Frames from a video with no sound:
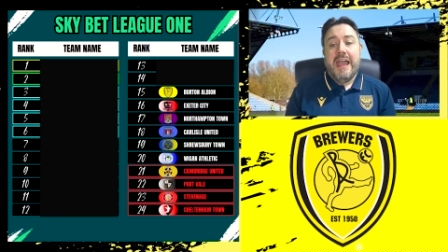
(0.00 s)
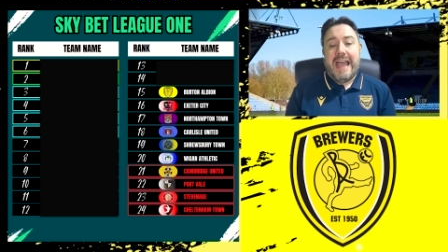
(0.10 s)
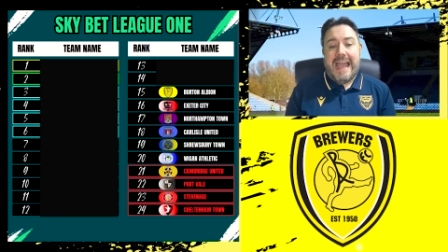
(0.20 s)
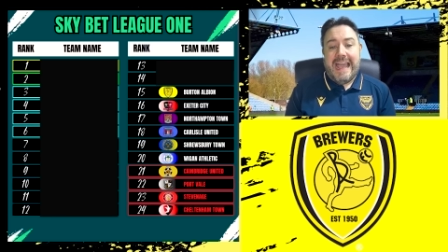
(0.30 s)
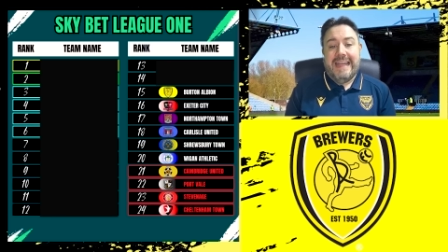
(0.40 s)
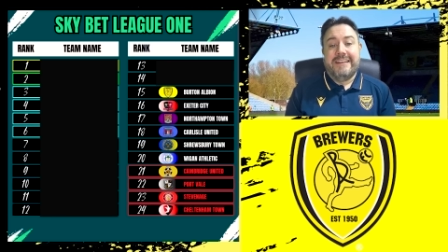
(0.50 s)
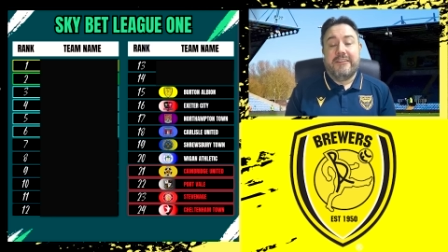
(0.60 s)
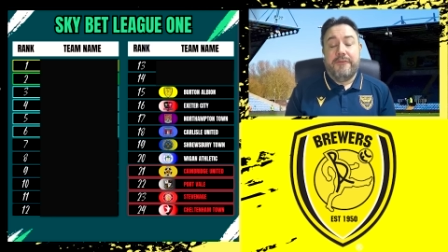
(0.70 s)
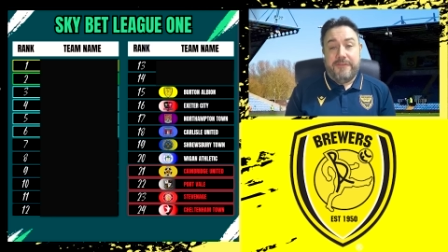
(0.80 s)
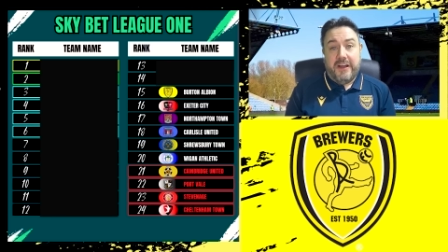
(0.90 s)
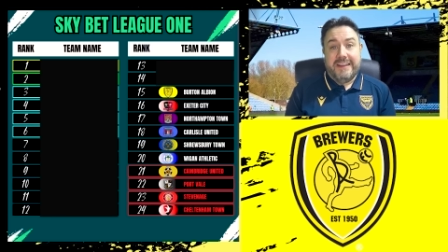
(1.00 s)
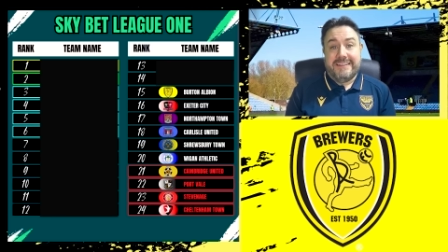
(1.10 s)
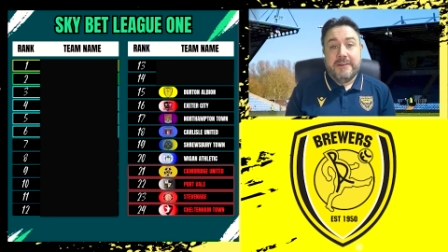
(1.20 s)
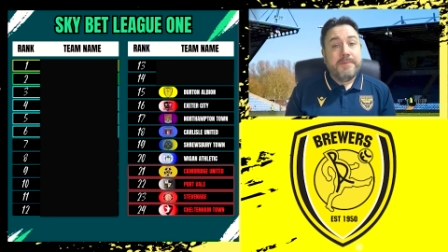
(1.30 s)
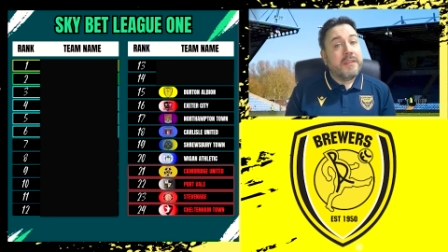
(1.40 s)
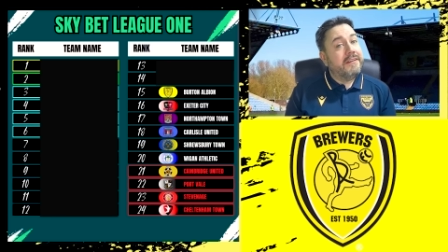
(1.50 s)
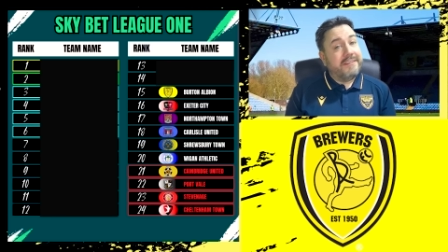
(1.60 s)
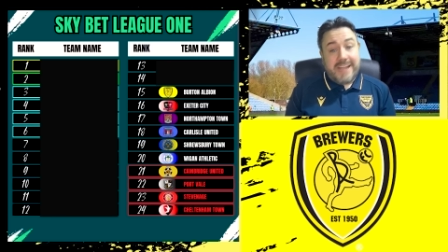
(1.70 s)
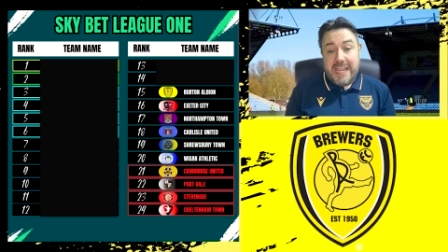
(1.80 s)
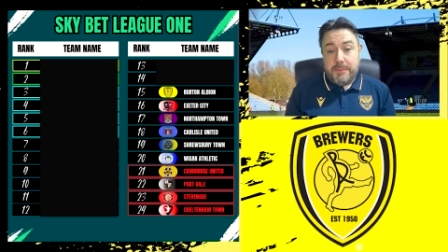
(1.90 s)
and fight.
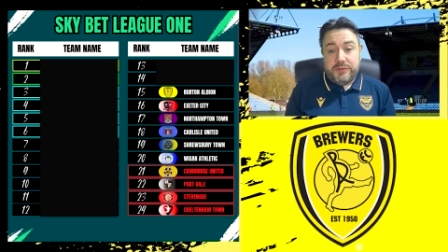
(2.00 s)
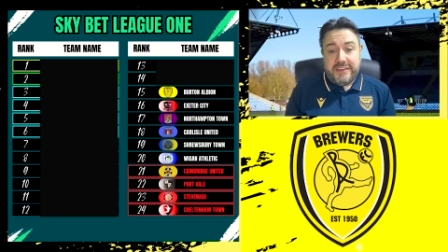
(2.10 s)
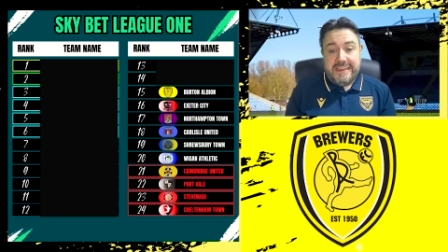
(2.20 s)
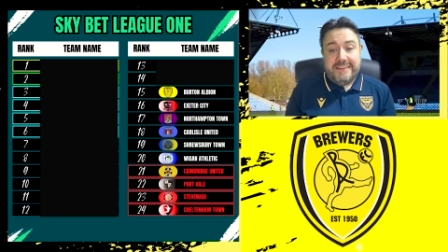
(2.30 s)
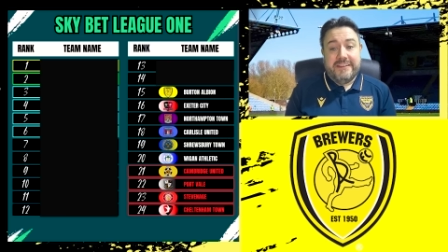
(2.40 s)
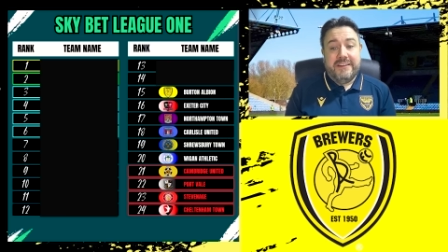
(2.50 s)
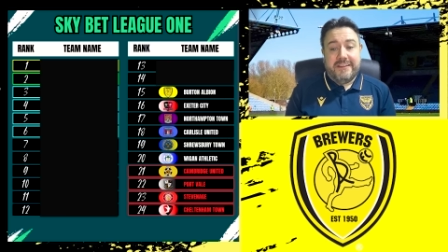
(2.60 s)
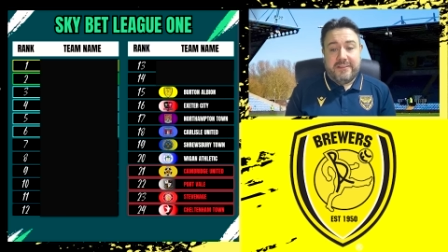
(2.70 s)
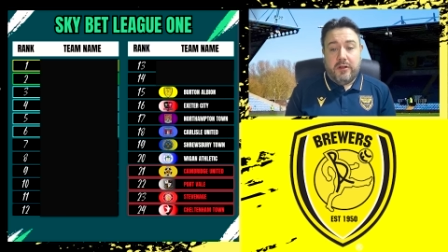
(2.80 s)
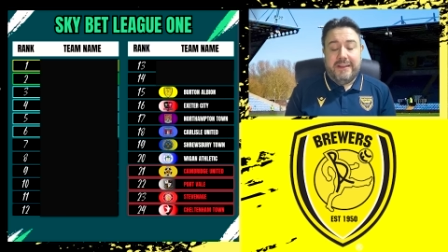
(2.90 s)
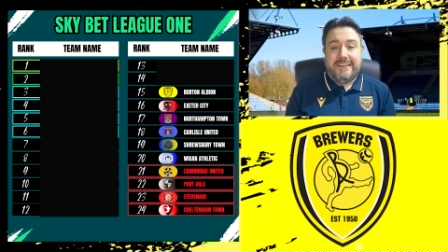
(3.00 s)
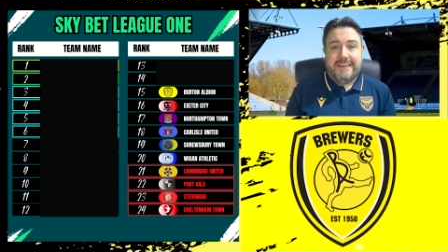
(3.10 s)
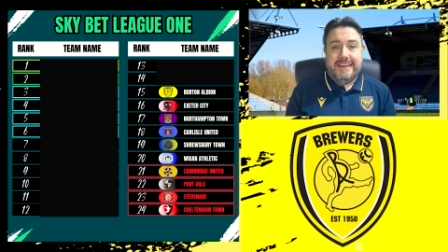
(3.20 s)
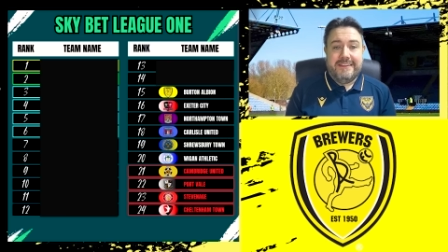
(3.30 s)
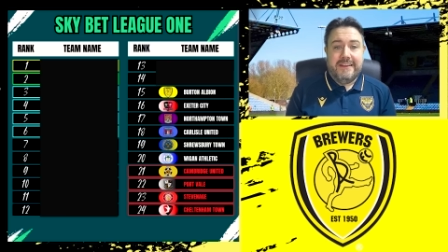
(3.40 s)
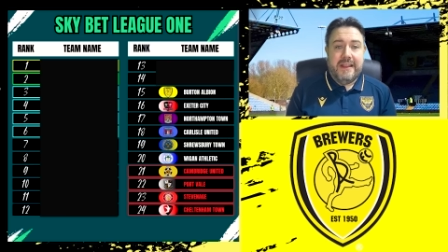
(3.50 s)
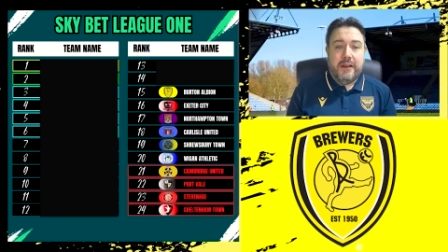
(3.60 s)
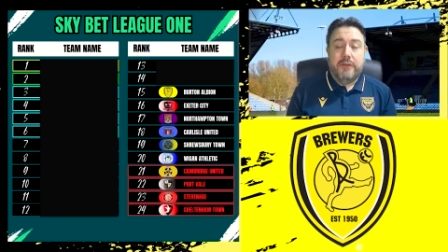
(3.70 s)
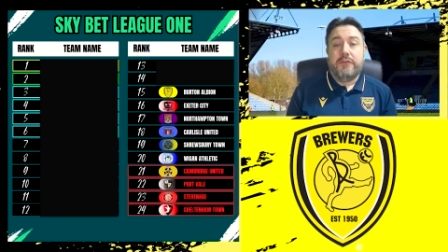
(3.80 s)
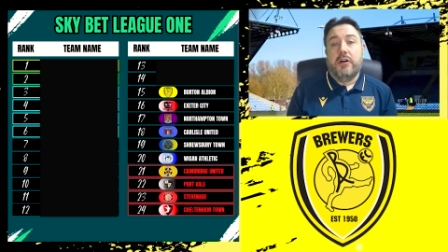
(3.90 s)
Stable season, solid season, and
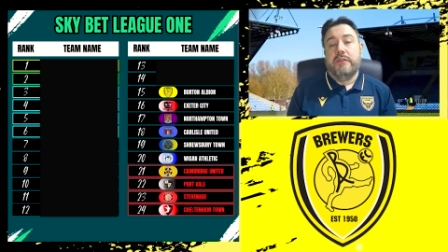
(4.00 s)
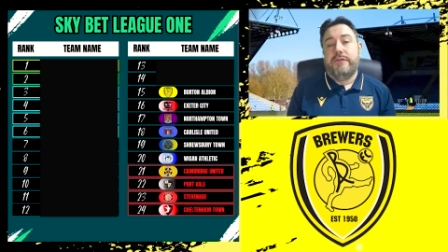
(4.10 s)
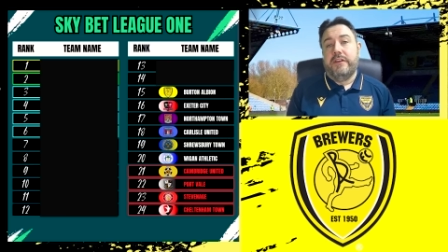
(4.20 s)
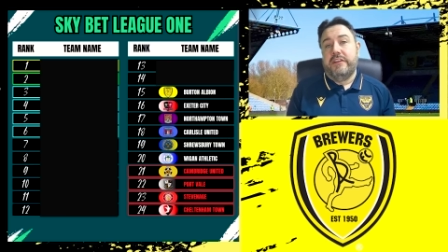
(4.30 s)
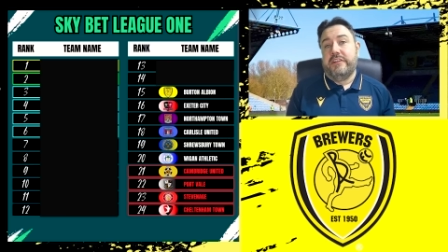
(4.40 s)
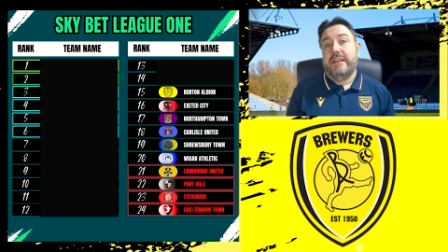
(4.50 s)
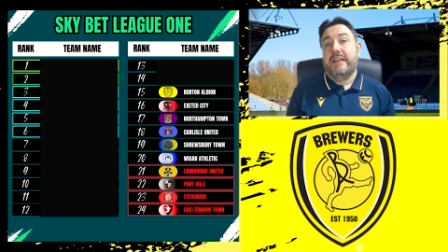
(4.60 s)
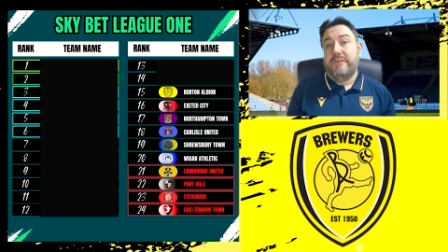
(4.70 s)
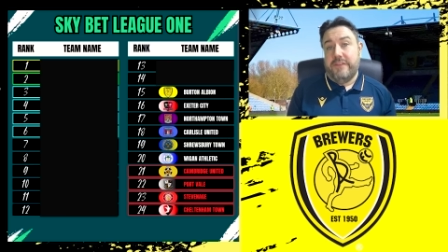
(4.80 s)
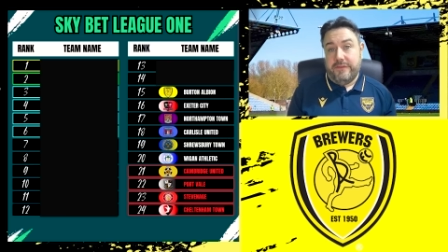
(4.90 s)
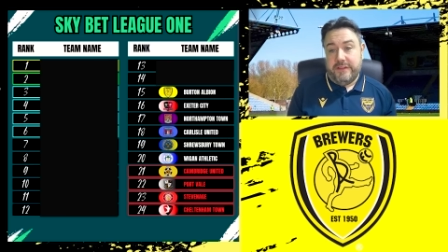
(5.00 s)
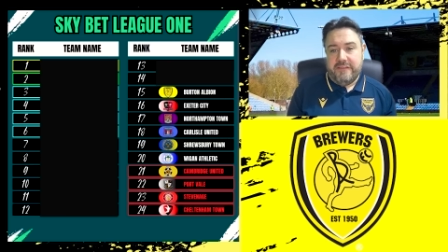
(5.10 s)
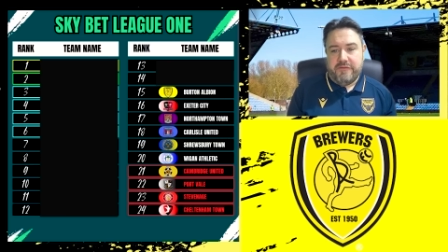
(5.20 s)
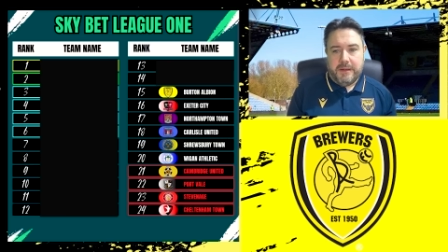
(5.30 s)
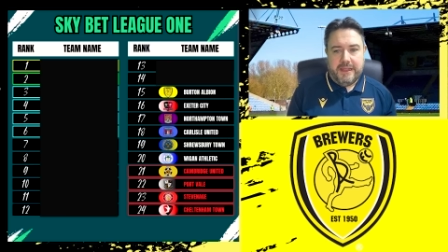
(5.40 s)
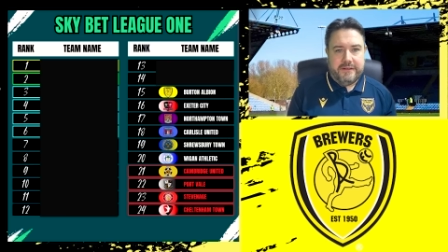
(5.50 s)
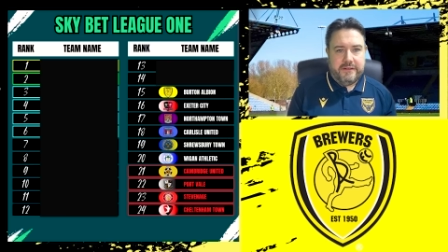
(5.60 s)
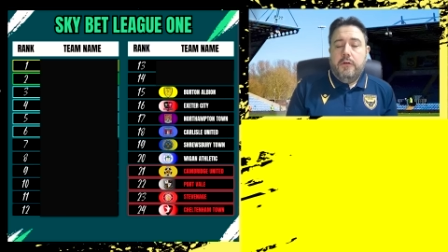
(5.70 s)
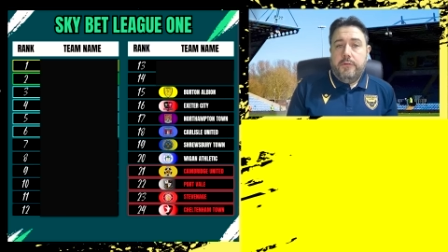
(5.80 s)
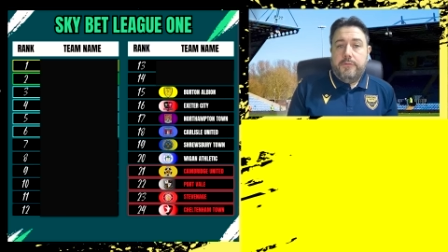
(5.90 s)
I've got them finishing in 15th place.